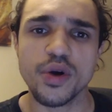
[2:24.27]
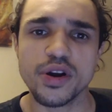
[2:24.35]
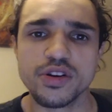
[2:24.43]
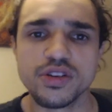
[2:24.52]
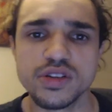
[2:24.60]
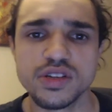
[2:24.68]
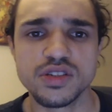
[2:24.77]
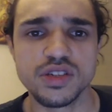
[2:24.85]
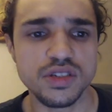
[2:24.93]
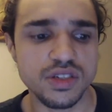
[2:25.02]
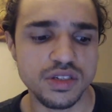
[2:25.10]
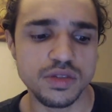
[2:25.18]
on her
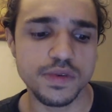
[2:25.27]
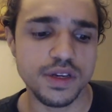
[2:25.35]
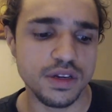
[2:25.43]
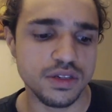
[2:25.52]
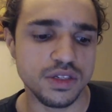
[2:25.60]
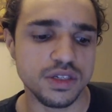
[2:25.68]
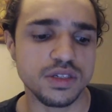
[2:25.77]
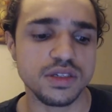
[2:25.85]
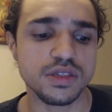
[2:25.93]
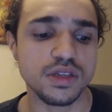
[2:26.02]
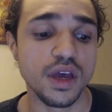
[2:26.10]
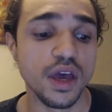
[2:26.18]
decisions because
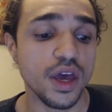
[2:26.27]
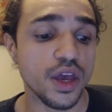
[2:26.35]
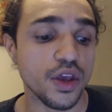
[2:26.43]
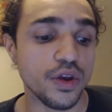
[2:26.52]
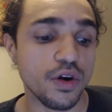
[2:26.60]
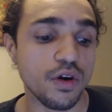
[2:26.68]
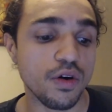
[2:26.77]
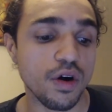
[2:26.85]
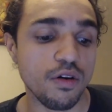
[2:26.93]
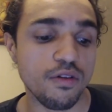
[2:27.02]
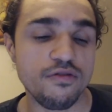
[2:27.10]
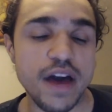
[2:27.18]
she's, you
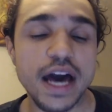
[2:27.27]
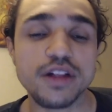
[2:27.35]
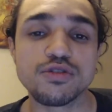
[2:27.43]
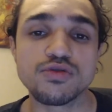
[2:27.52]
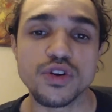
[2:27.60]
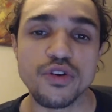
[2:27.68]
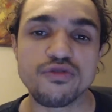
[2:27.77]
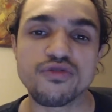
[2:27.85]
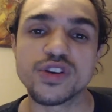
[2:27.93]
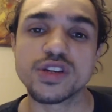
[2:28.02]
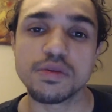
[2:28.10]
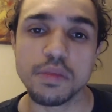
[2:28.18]
know, values her
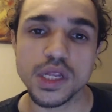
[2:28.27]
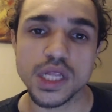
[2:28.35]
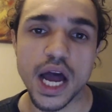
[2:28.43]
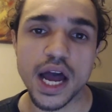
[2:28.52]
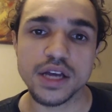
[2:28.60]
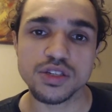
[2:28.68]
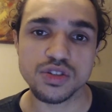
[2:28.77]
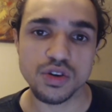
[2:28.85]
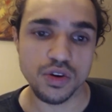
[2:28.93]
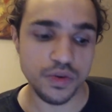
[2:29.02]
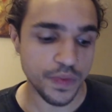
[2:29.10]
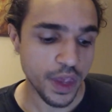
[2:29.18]
freedom a lot.
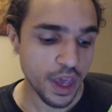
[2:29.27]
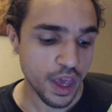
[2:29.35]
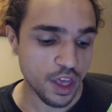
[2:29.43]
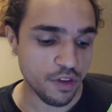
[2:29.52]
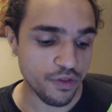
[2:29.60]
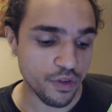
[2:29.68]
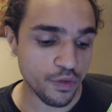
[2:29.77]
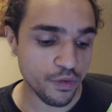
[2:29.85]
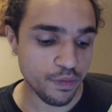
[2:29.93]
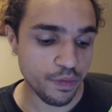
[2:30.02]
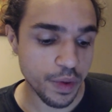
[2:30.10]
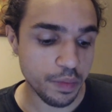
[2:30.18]
So if
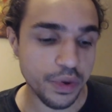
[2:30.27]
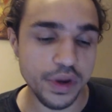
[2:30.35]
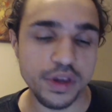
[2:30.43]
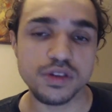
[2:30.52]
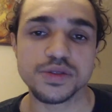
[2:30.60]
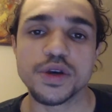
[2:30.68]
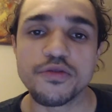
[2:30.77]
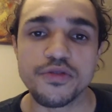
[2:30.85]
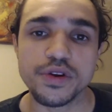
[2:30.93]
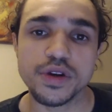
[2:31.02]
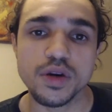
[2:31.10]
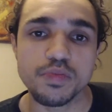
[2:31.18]
you've been putting yourself
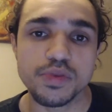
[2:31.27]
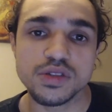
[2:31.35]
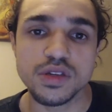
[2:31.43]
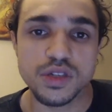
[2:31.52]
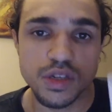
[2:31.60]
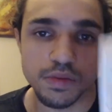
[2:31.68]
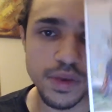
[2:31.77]
in a good position,